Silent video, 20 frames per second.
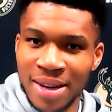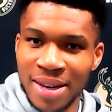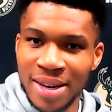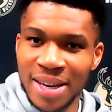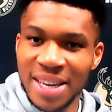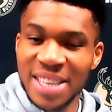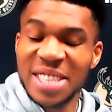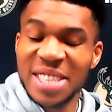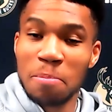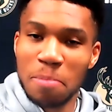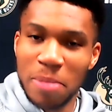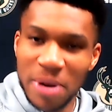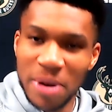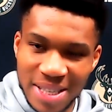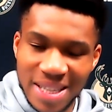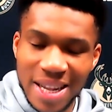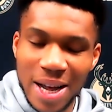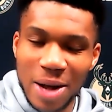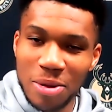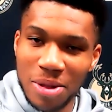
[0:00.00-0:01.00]
He's a
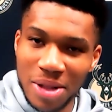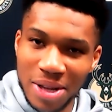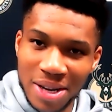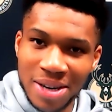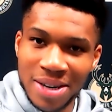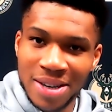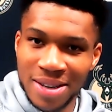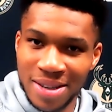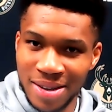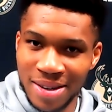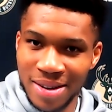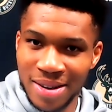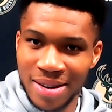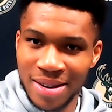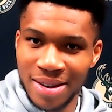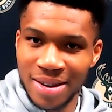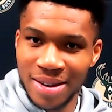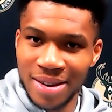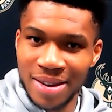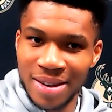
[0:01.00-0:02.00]
beast down there.
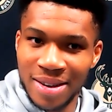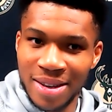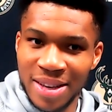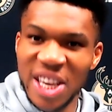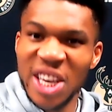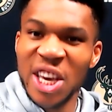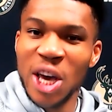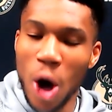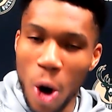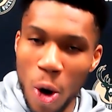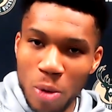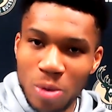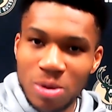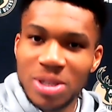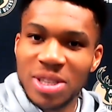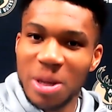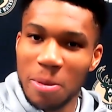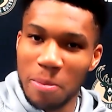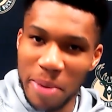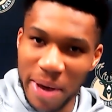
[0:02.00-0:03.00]
He
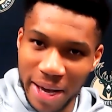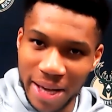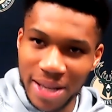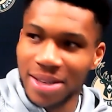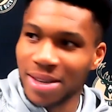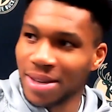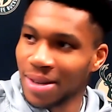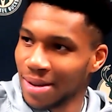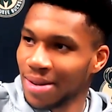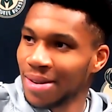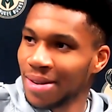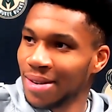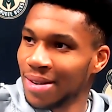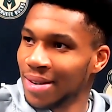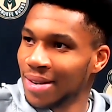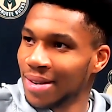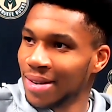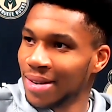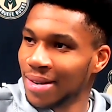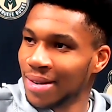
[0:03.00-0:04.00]
owns the paint.
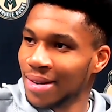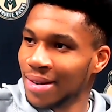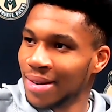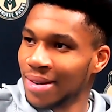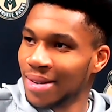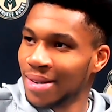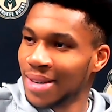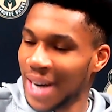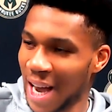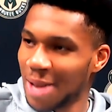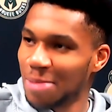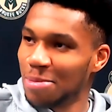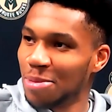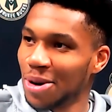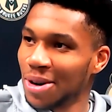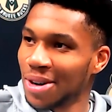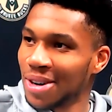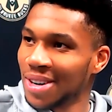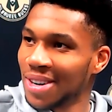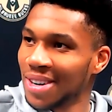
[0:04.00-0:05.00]
Right,
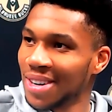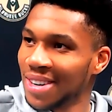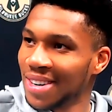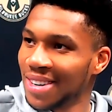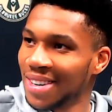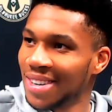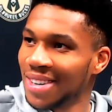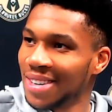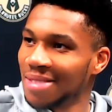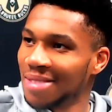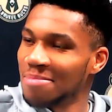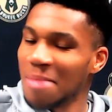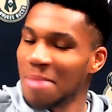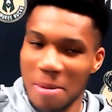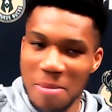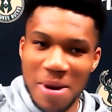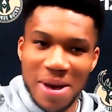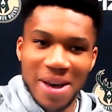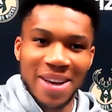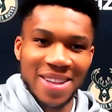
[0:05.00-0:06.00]
Brooke? My
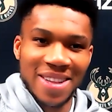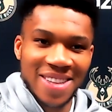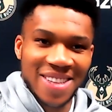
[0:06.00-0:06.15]
man.